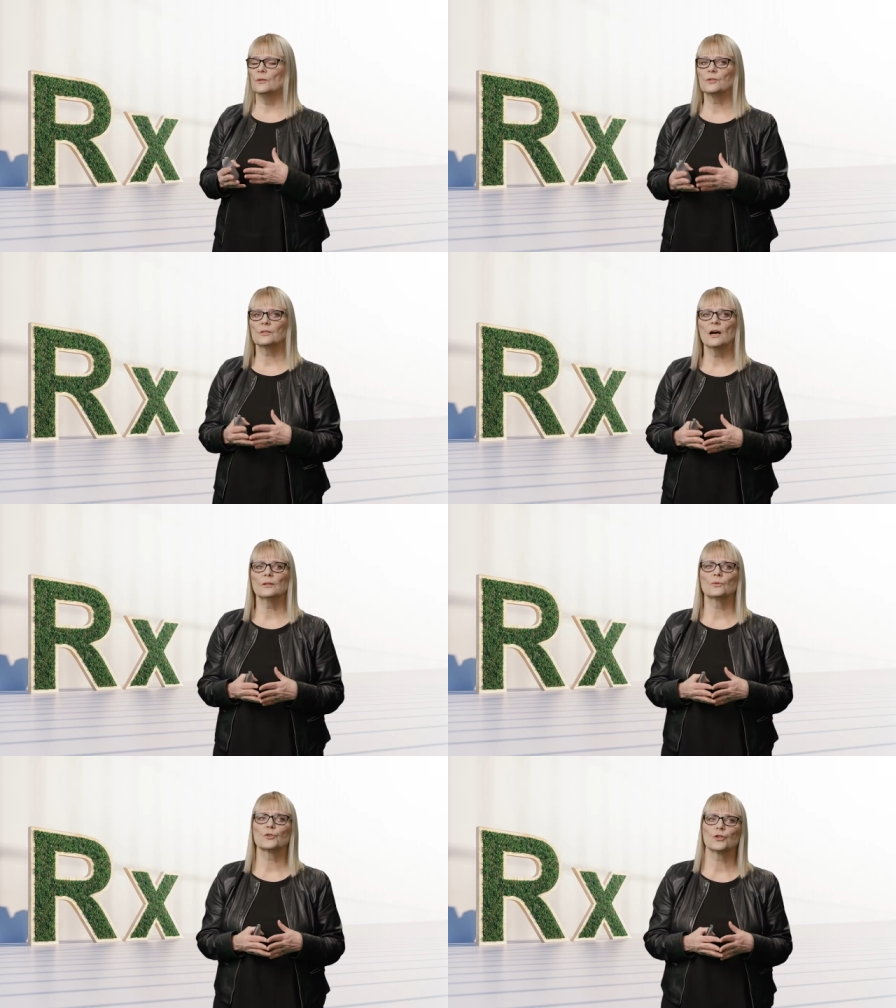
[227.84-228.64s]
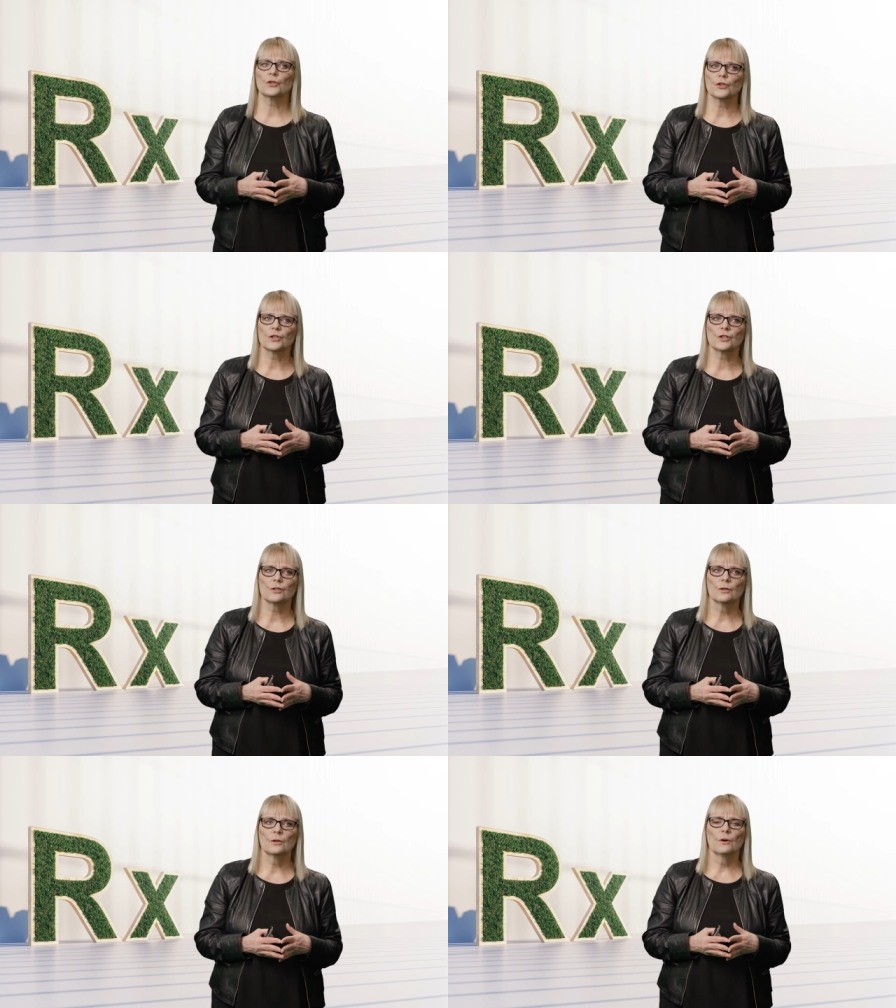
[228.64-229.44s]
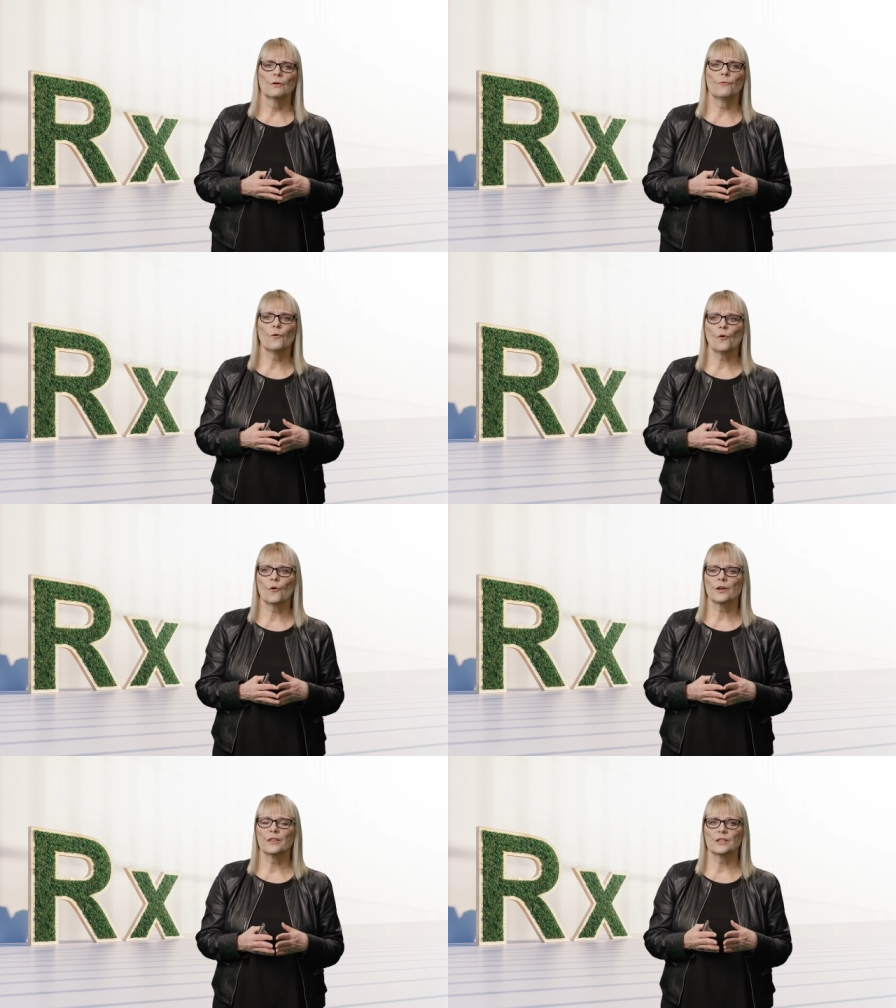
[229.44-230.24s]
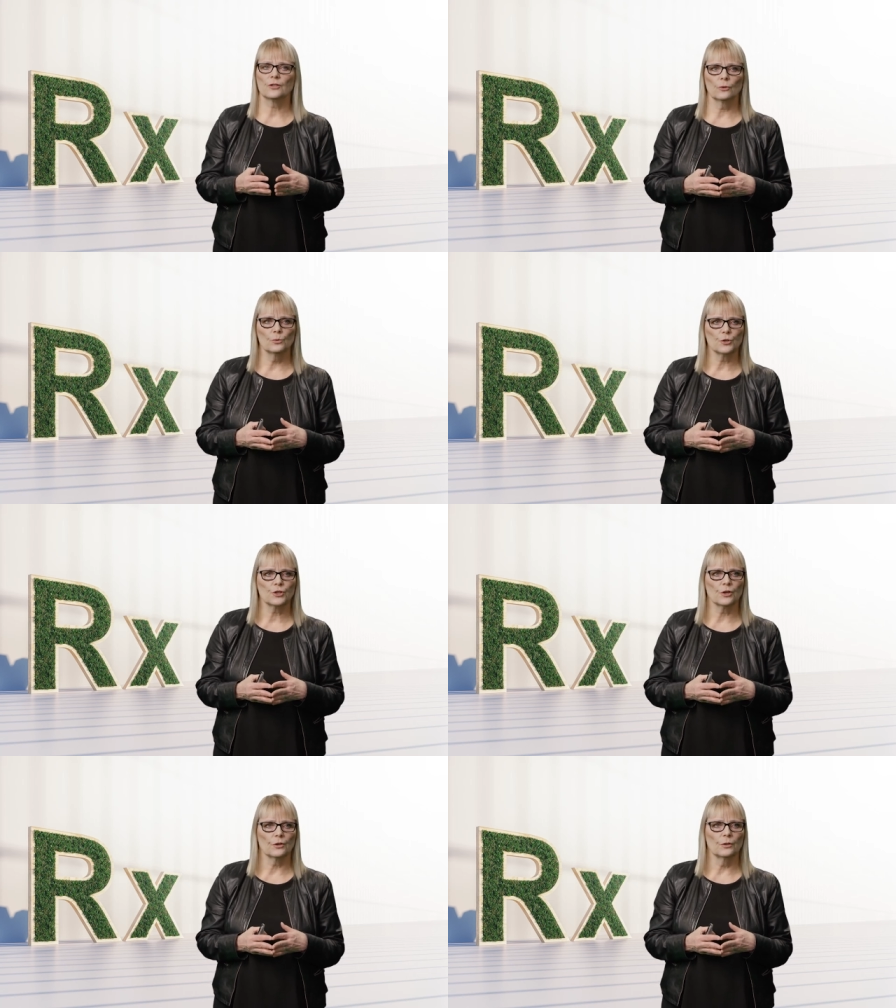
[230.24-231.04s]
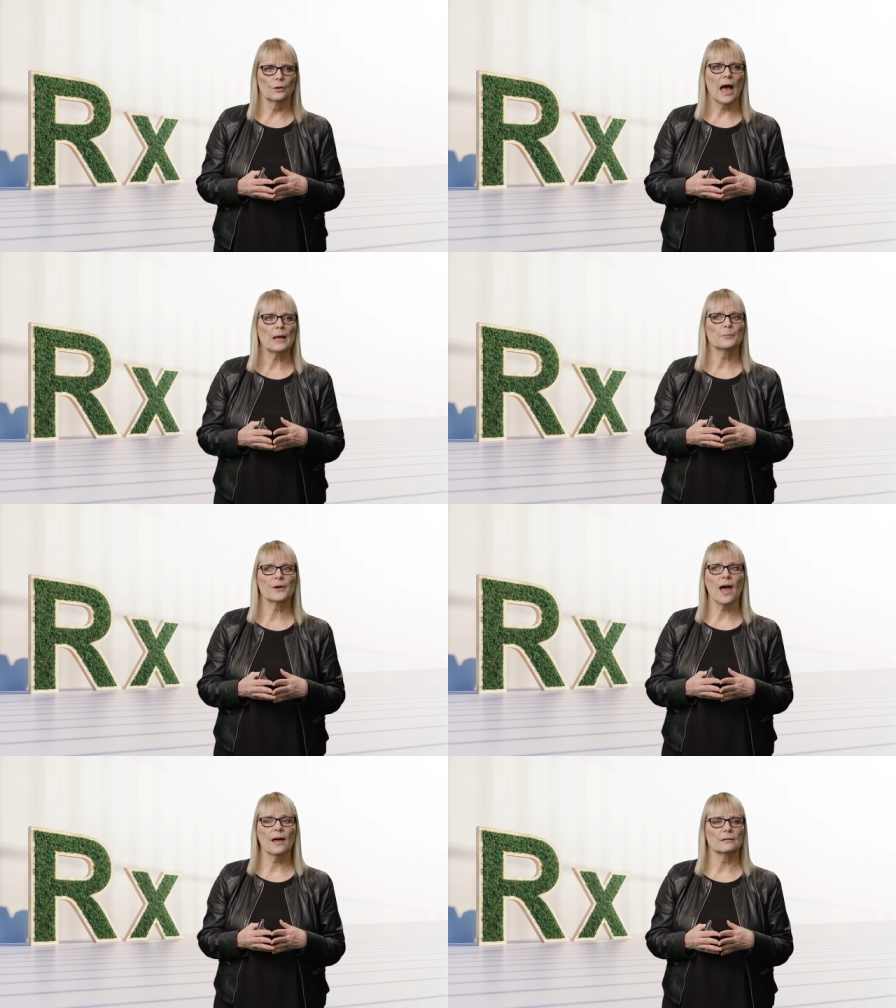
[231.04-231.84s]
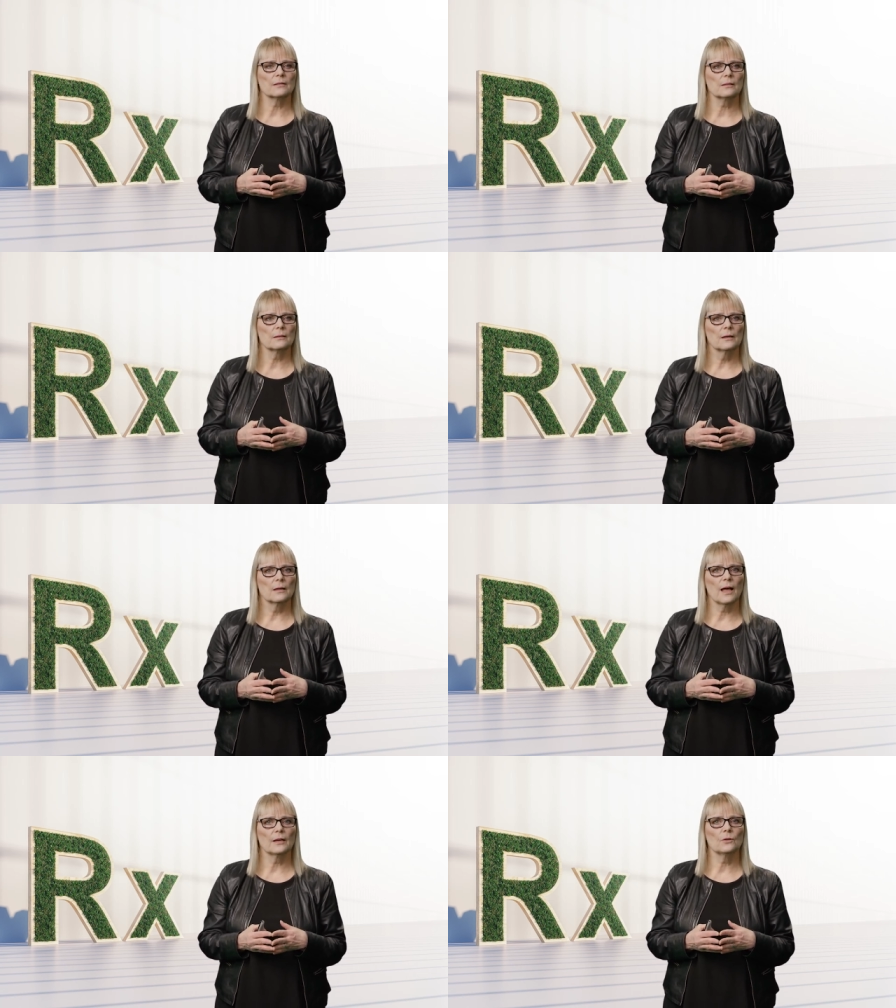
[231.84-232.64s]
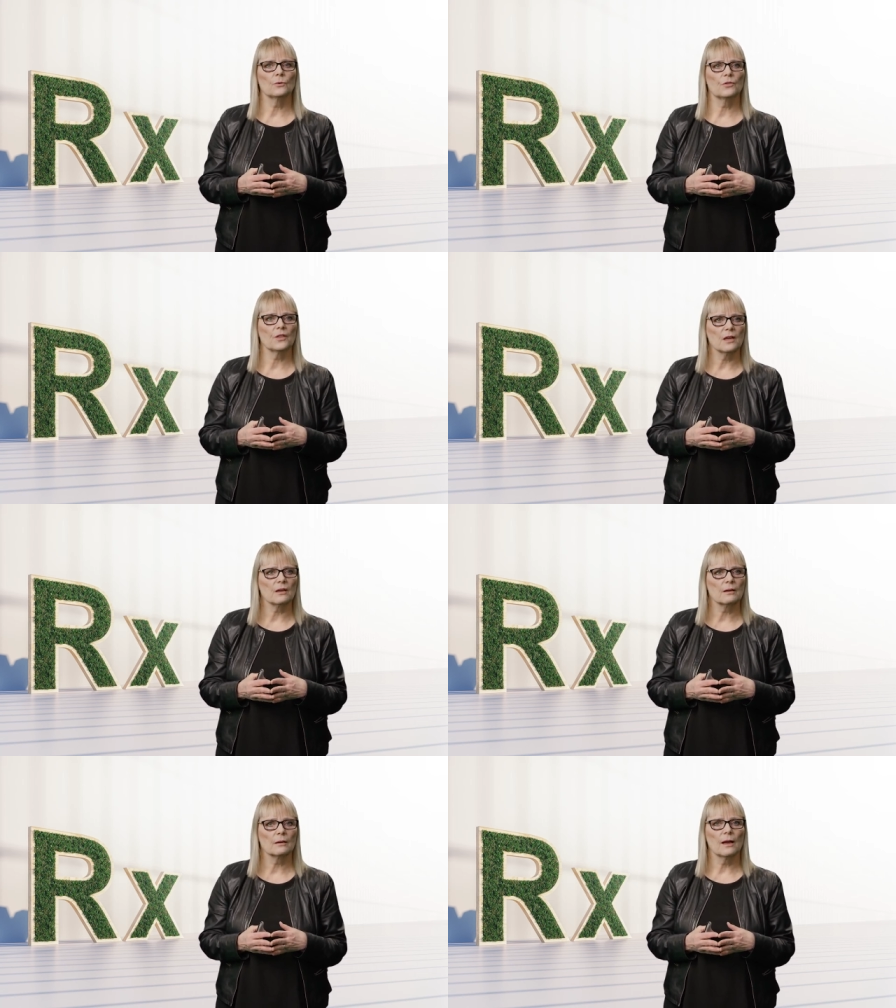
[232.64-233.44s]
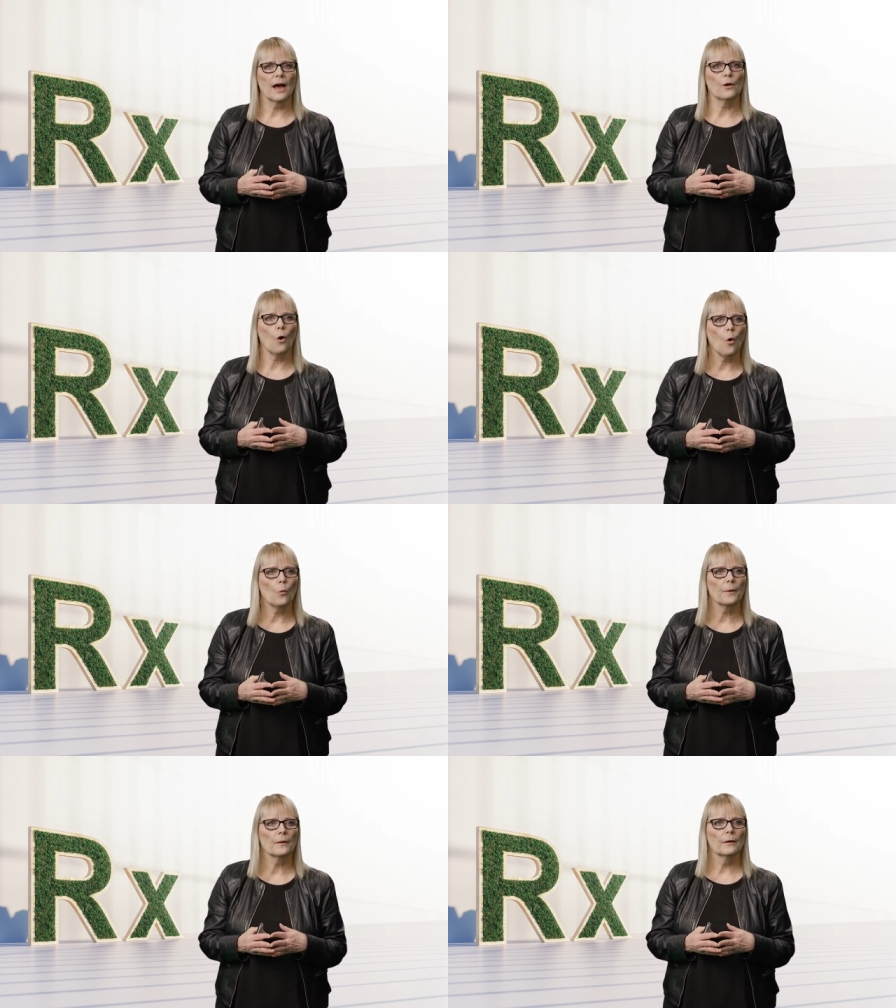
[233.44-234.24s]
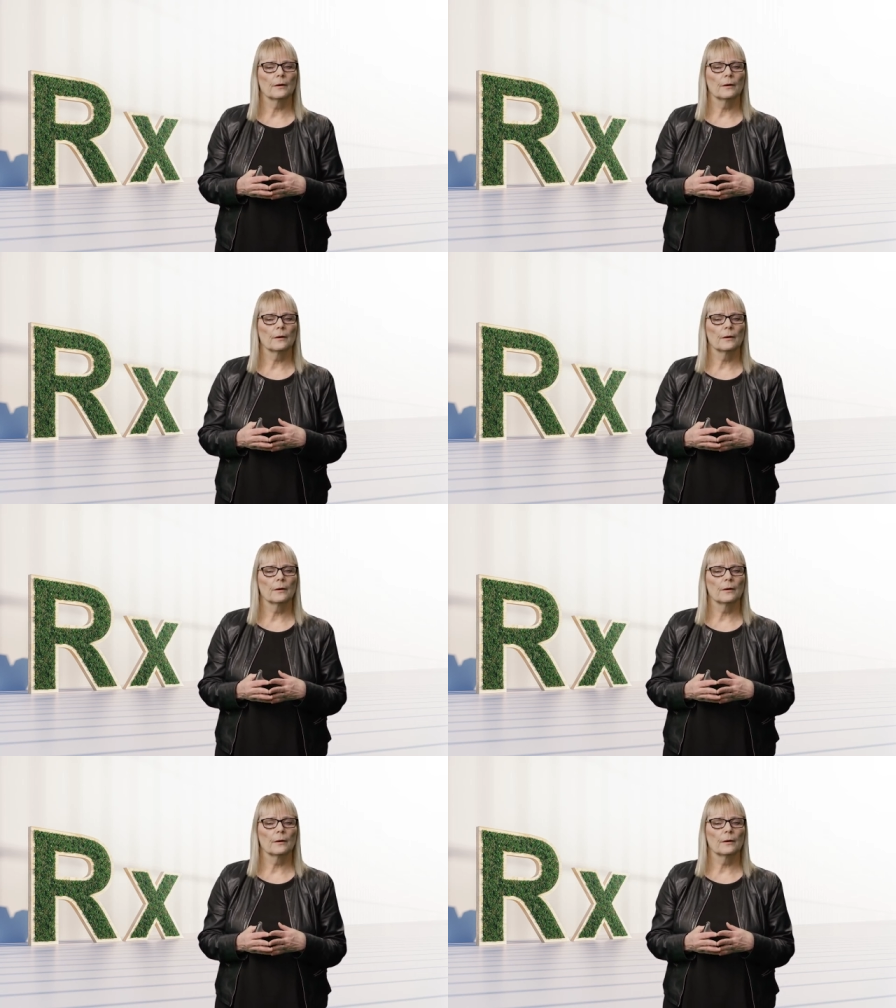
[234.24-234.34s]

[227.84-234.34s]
you start to search for the solution and brands that you think and hope